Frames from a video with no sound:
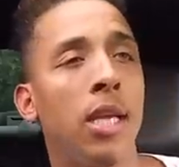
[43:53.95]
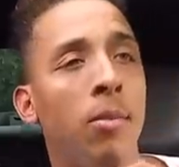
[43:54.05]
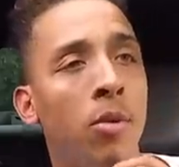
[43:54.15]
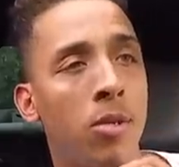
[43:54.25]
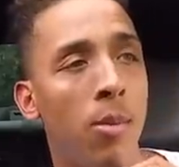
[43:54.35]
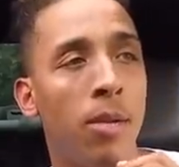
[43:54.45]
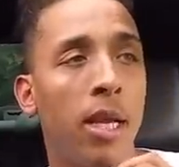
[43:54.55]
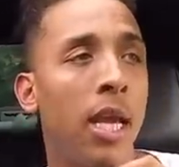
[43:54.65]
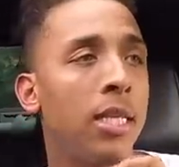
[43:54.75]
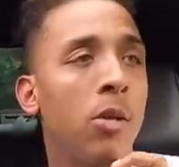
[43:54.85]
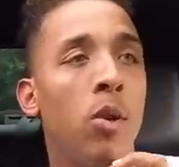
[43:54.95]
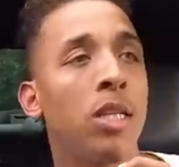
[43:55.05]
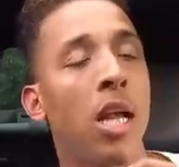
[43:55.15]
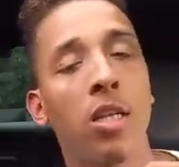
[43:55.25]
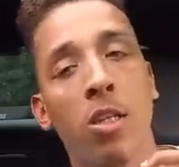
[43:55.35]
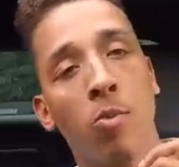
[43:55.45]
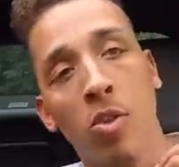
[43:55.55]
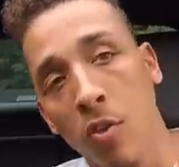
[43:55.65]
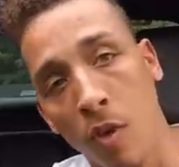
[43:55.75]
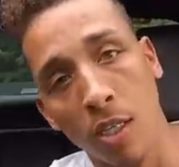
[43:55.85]
You know what I'm saying? But they can't take away the scholarship
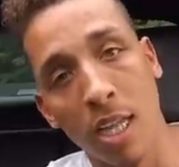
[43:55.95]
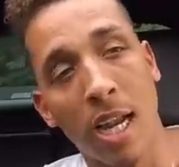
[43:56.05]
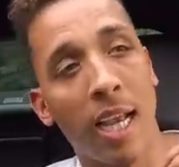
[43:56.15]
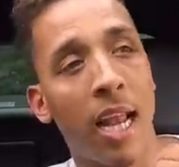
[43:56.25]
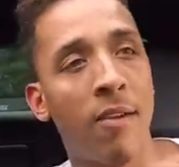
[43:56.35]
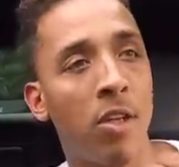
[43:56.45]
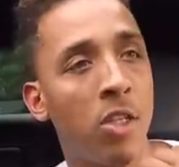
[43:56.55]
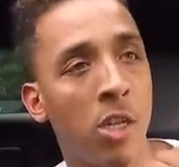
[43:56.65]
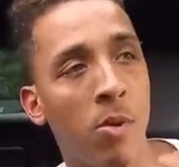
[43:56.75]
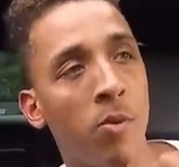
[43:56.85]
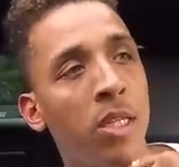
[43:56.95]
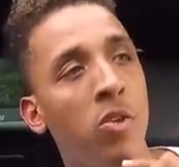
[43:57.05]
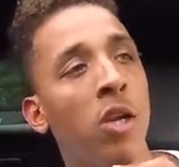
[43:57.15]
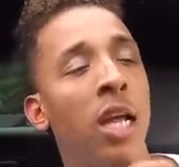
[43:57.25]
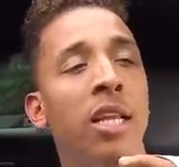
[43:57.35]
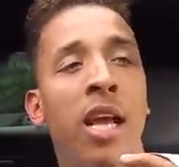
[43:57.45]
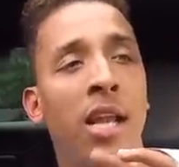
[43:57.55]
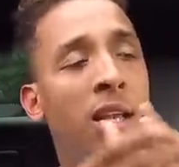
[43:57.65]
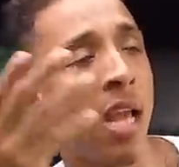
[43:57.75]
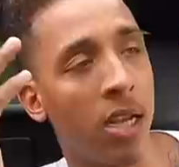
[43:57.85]
once you've already signed. They gotta have a legitimate reason. You gotta either
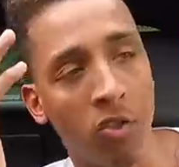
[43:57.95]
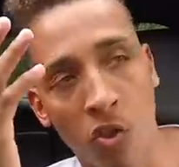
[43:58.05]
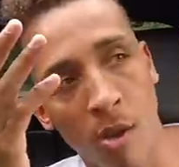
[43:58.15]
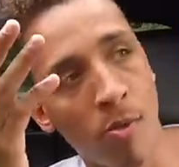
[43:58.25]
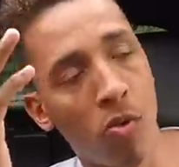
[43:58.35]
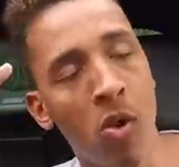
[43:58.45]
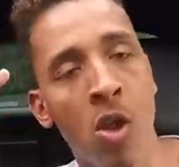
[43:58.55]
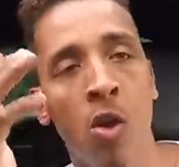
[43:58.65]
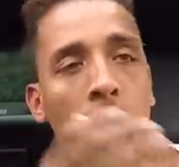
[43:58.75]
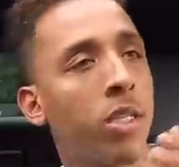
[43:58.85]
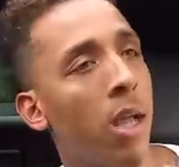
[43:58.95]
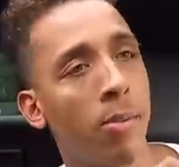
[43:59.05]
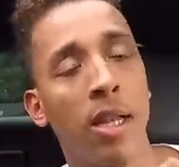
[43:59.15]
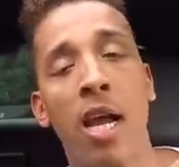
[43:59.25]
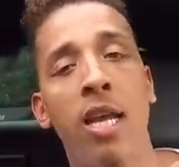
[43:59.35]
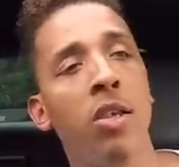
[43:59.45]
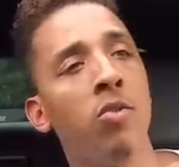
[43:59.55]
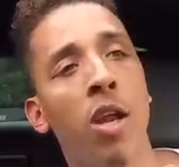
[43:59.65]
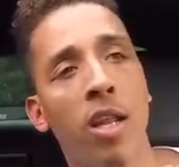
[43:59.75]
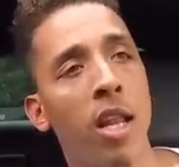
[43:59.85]
have got in trouble or something. I ain't
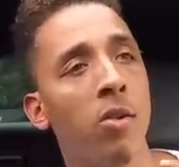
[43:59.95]
do none of that.